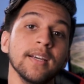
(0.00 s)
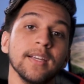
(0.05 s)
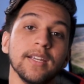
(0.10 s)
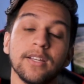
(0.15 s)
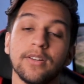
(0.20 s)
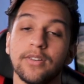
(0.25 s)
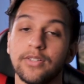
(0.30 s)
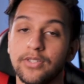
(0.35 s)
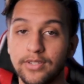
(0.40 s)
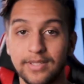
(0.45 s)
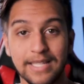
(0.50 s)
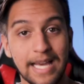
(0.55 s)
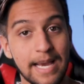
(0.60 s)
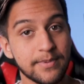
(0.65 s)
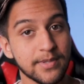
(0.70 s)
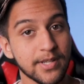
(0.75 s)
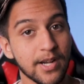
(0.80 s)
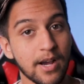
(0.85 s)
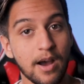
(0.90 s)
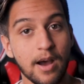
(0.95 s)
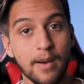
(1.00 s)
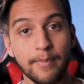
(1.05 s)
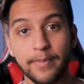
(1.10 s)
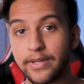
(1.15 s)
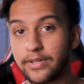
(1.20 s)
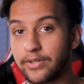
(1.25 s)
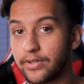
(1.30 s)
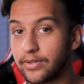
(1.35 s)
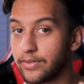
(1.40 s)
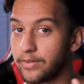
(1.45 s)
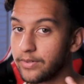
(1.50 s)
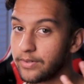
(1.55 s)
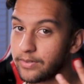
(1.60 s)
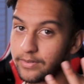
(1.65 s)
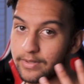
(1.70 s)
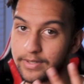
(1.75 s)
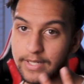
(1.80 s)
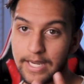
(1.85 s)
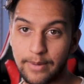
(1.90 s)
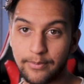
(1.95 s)
you know, your laptop and your
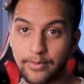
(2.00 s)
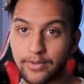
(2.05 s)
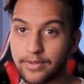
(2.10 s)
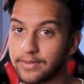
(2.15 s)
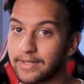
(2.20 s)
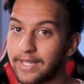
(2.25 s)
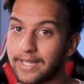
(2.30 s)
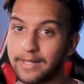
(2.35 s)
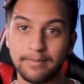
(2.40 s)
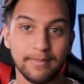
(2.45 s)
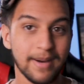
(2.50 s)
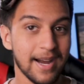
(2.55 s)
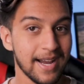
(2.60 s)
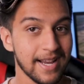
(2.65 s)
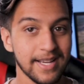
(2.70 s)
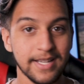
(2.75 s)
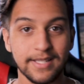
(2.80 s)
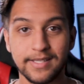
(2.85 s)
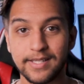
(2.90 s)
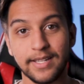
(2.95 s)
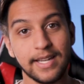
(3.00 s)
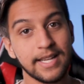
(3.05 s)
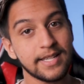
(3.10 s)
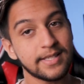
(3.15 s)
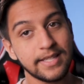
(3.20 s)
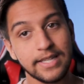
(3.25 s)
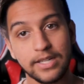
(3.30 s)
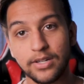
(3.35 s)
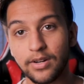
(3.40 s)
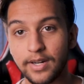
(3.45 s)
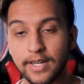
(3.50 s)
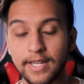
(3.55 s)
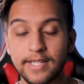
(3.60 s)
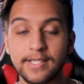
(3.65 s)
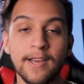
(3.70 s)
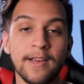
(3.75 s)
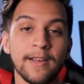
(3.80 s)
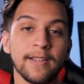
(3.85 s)
camera like mics and SD card.